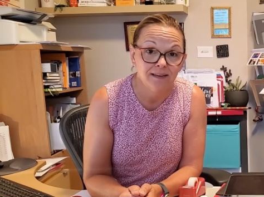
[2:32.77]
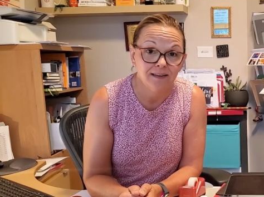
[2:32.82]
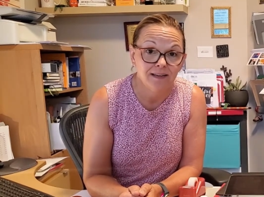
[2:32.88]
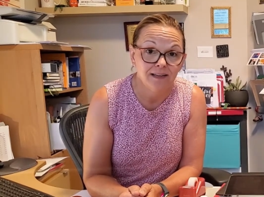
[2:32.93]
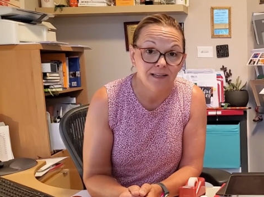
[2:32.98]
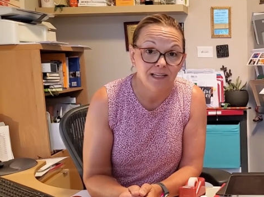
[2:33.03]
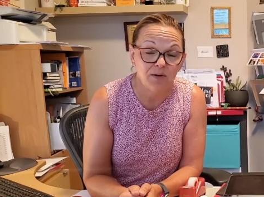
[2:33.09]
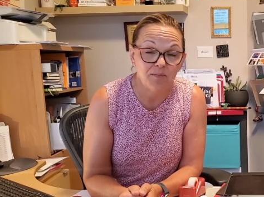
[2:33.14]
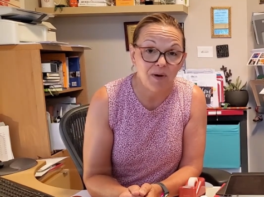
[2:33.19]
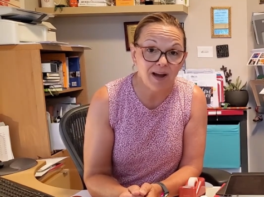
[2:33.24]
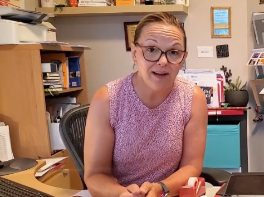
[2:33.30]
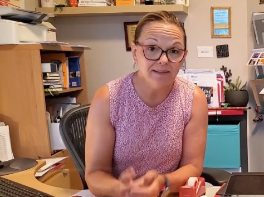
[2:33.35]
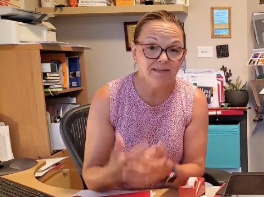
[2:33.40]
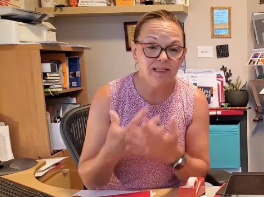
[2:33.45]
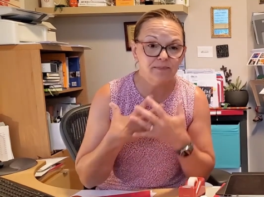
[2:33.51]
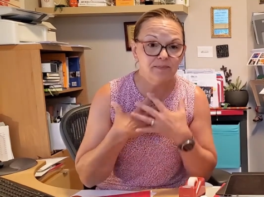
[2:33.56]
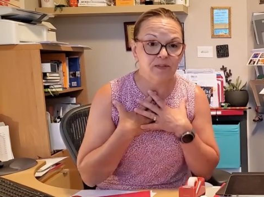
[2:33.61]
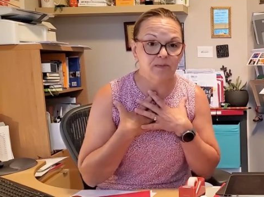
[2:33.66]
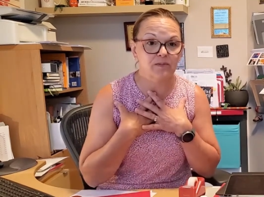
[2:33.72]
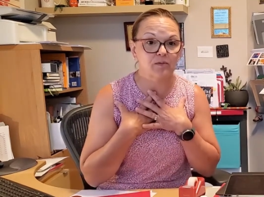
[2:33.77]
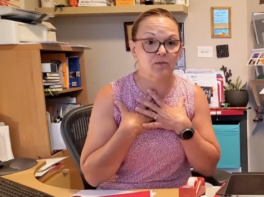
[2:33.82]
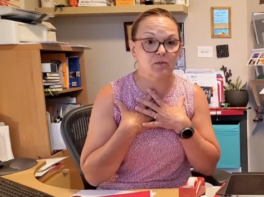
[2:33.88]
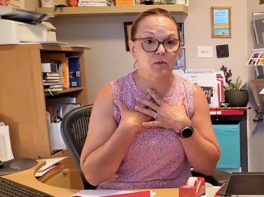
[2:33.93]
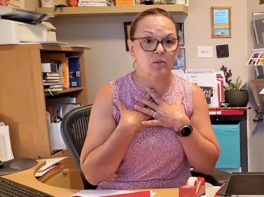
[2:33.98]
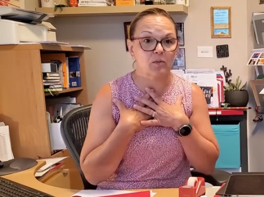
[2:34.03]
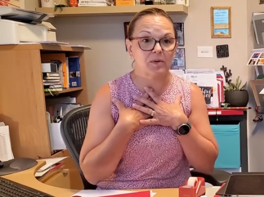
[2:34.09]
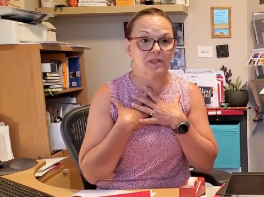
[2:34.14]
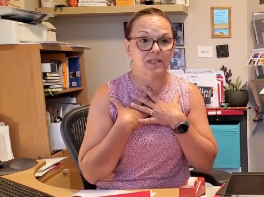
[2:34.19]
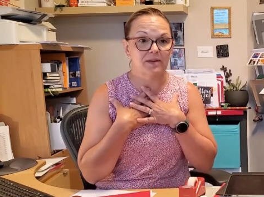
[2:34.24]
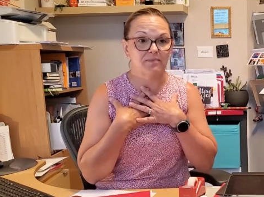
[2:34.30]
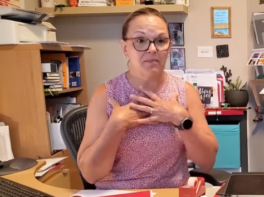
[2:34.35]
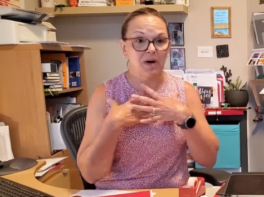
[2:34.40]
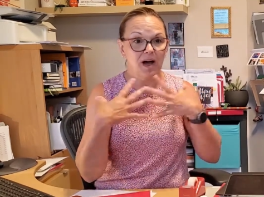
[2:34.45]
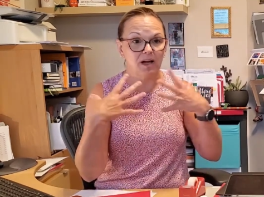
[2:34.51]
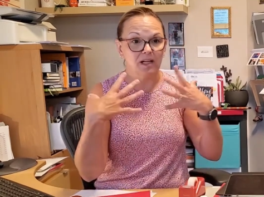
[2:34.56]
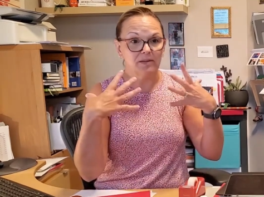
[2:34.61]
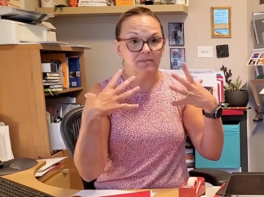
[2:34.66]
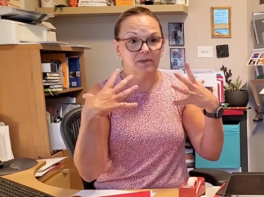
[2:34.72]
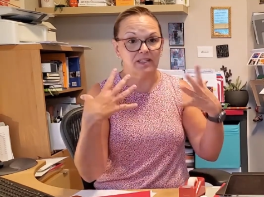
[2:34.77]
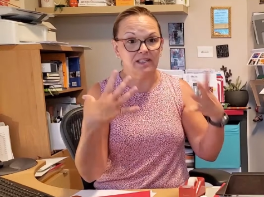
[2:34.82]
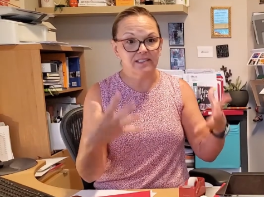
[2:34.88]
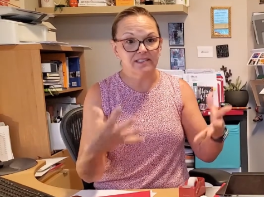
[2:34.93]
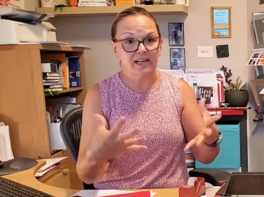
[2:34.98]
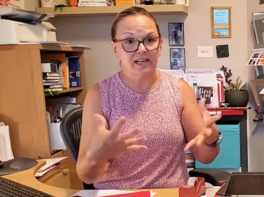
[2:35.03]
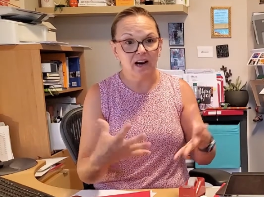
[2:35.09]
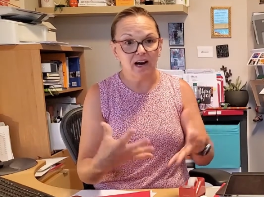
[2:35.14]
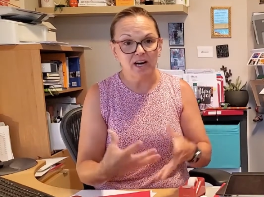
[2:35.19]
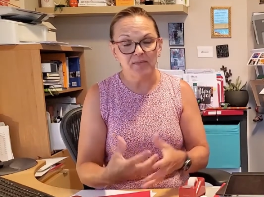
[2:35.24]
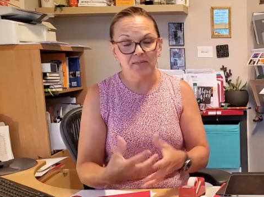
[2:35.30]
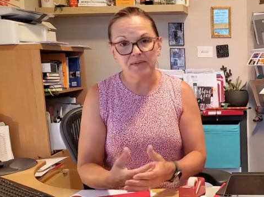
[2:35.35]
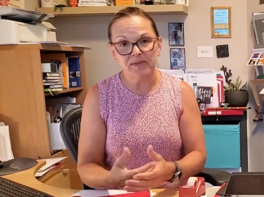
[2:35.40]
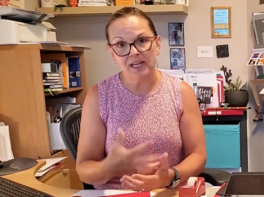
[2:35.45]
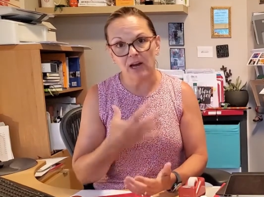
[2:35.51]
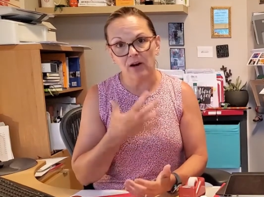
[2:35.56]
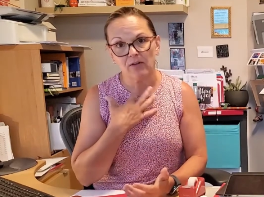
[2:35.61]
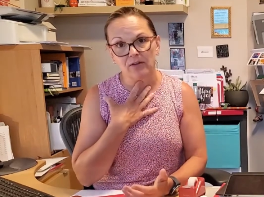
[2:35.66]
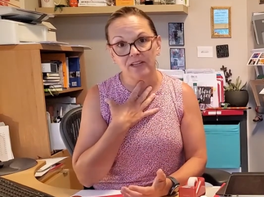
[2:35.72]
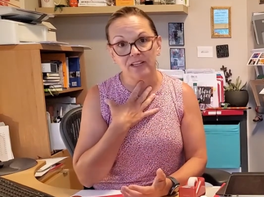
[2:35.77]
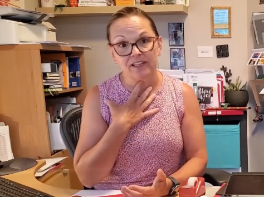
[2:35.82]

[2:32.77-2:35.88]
Now, my symptoms were really mild, but it tired me out.